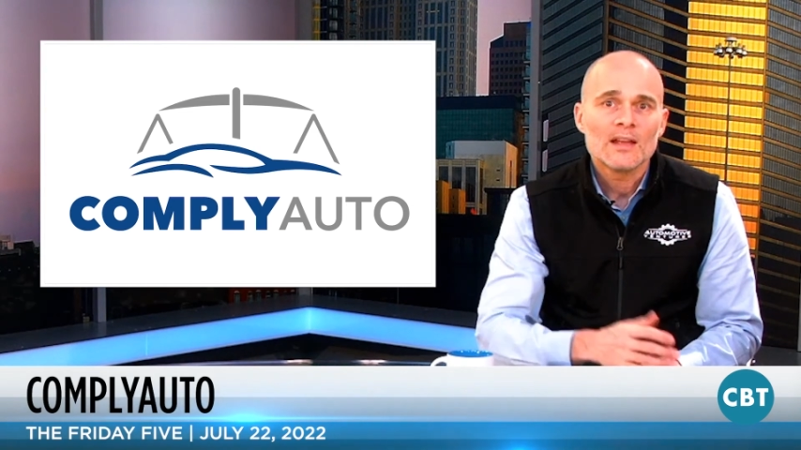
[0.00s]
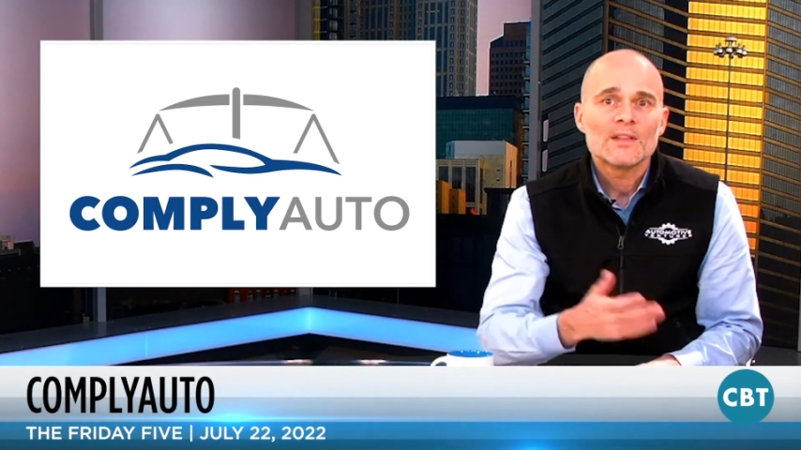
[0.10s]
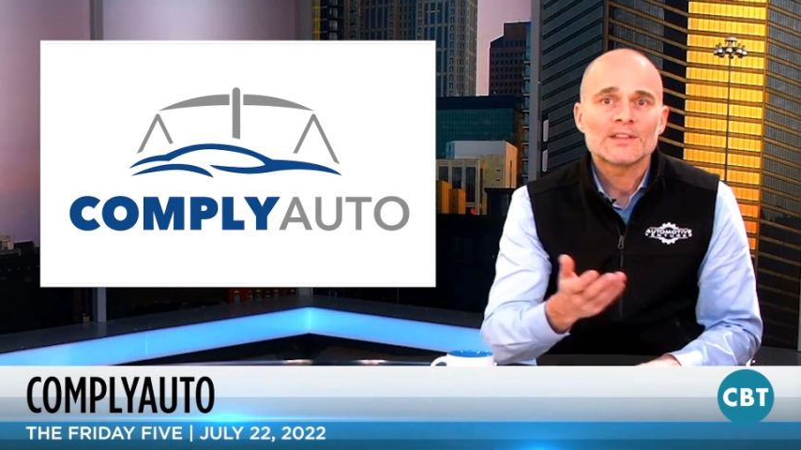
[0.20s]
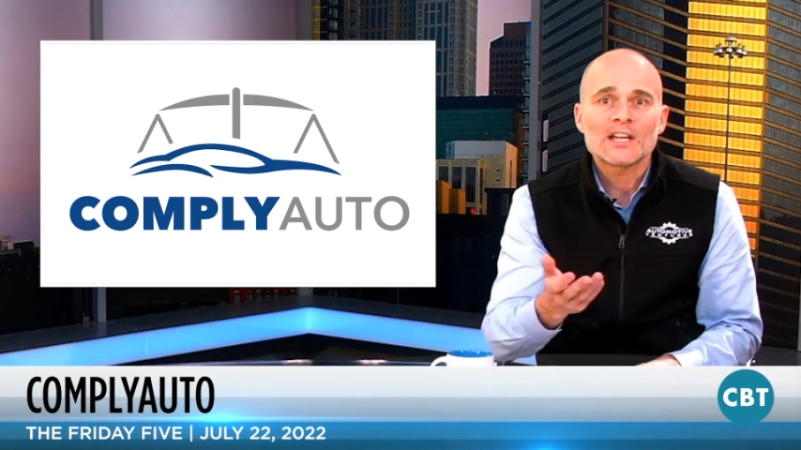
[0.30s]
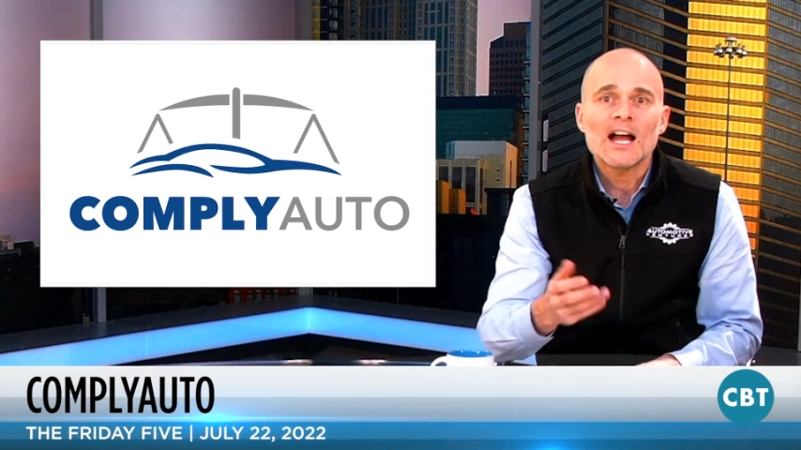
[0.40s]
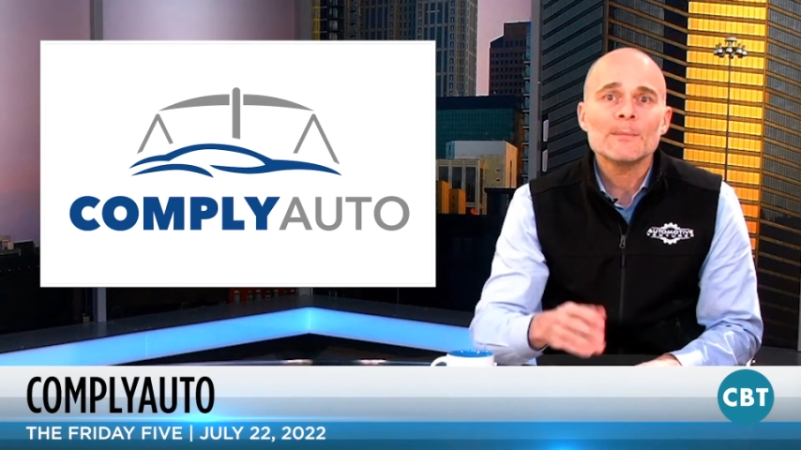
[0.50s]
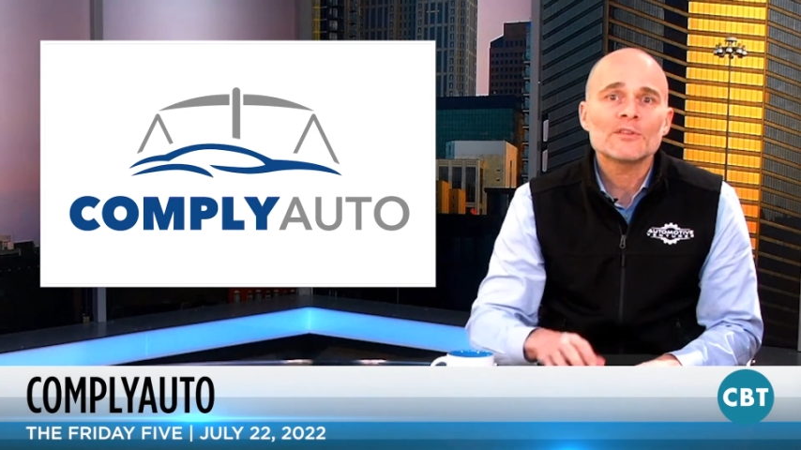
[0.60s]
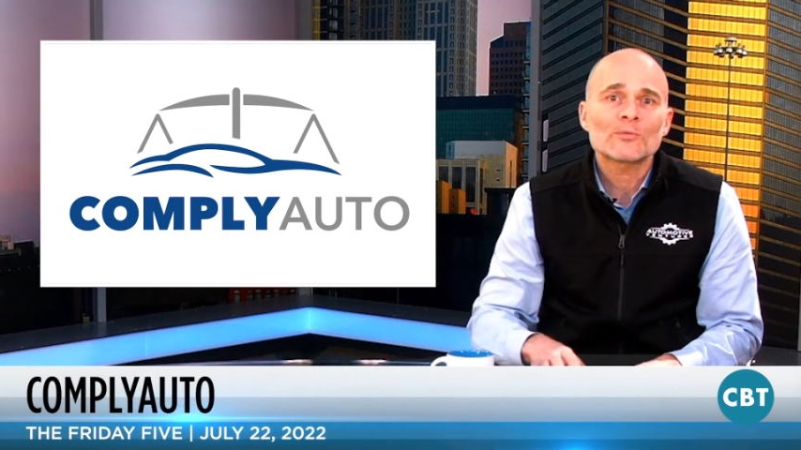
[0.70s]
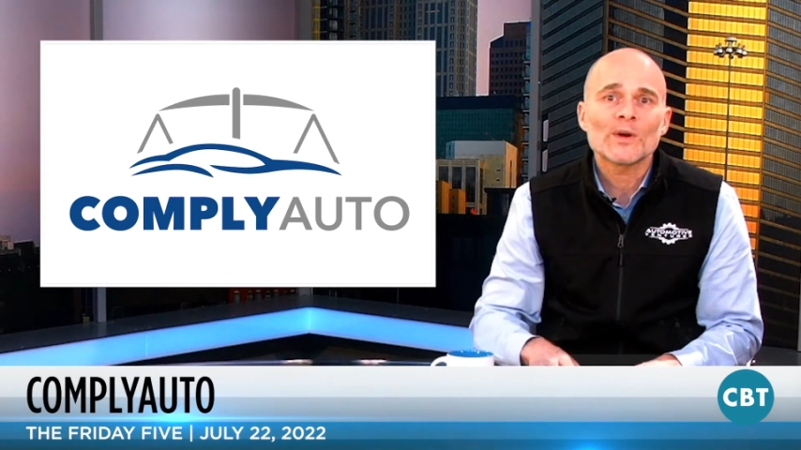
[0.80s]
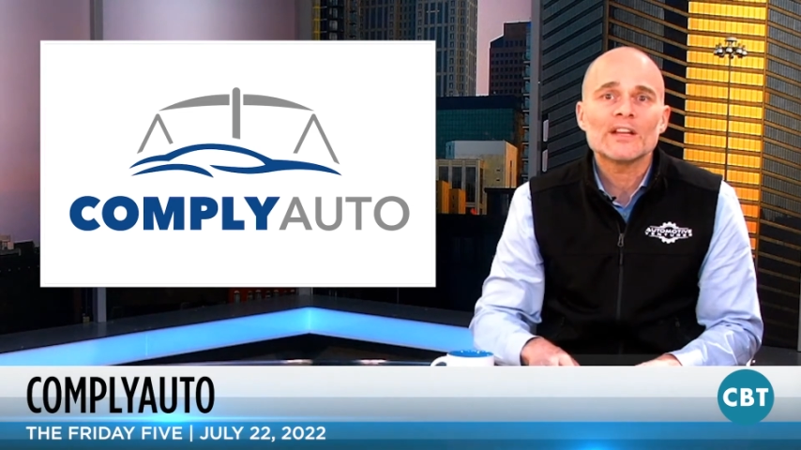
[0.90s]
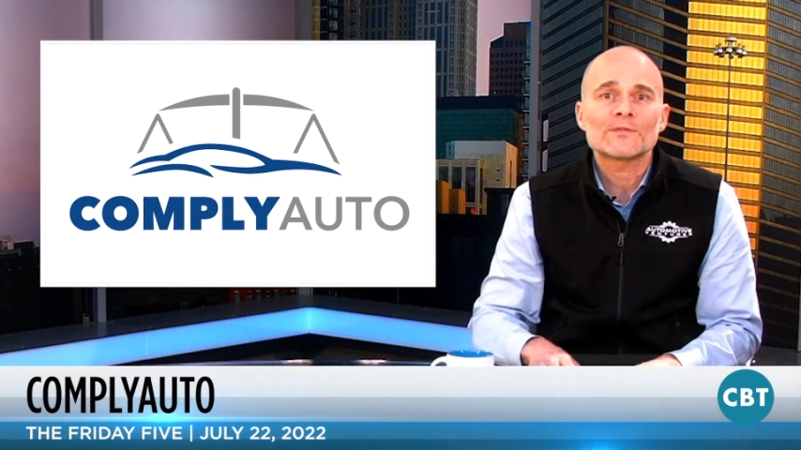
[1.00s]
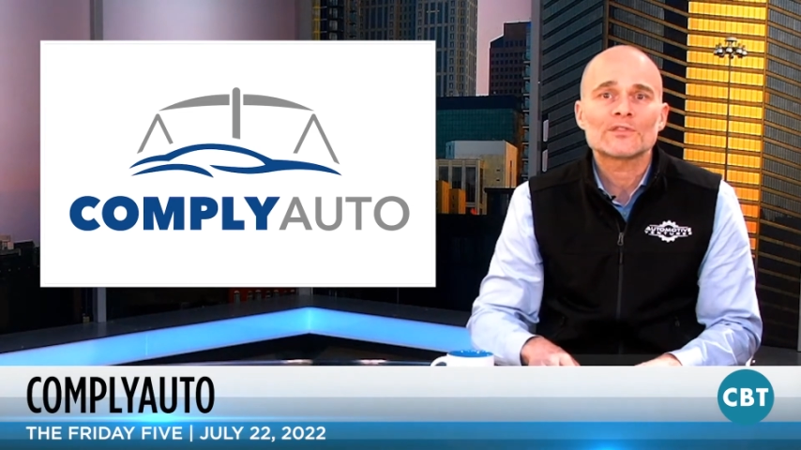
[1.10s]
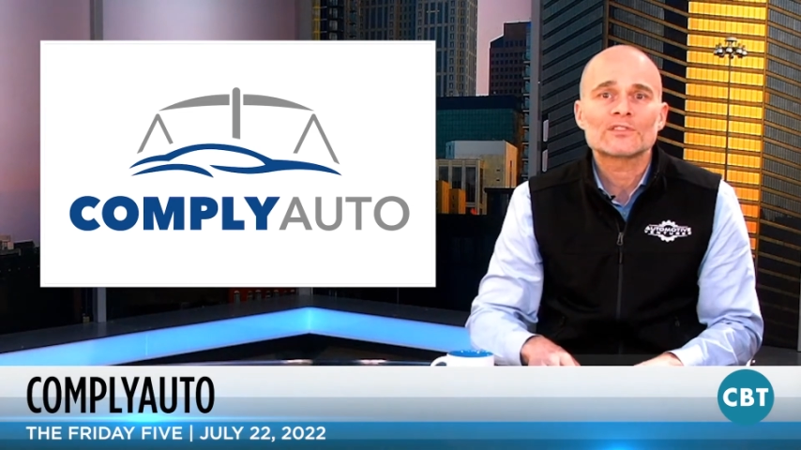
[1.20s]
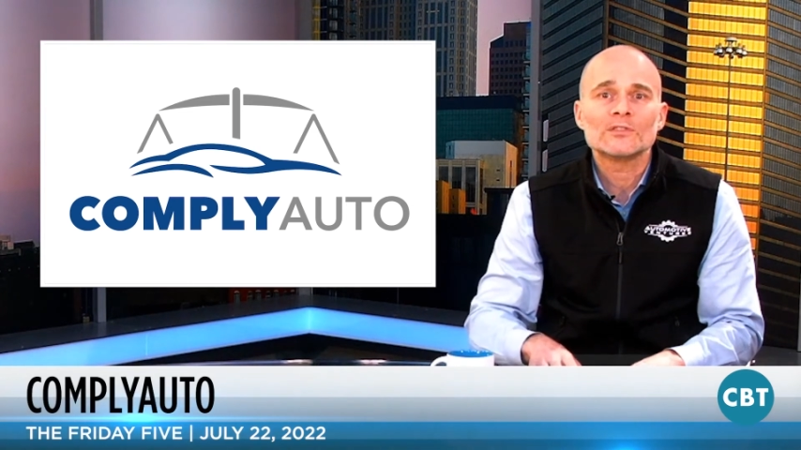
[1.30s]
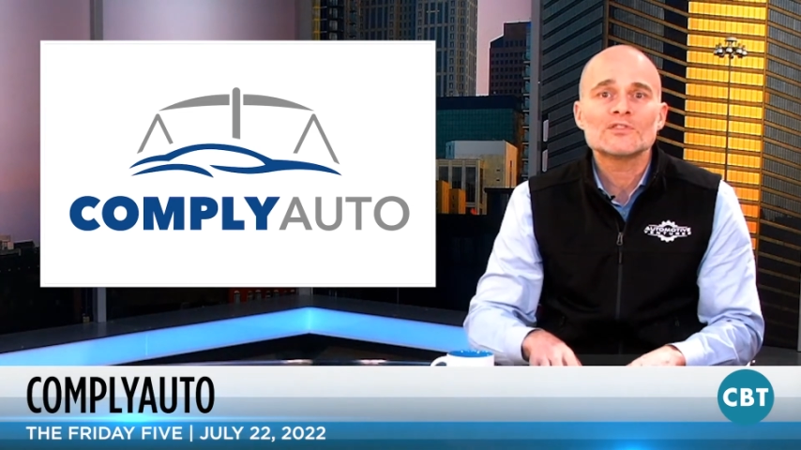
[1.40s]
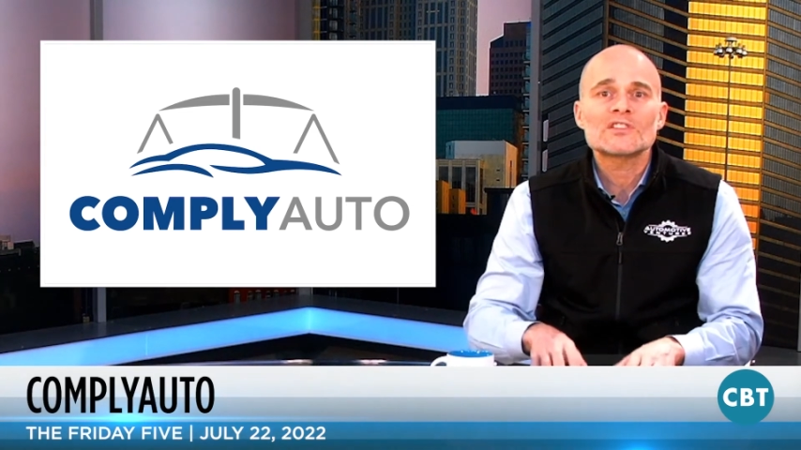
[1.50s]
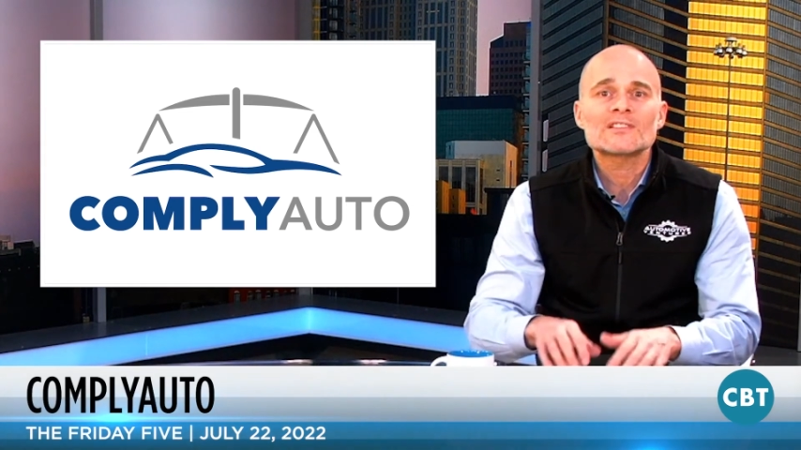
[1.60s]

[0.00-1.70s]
The time is right for solutions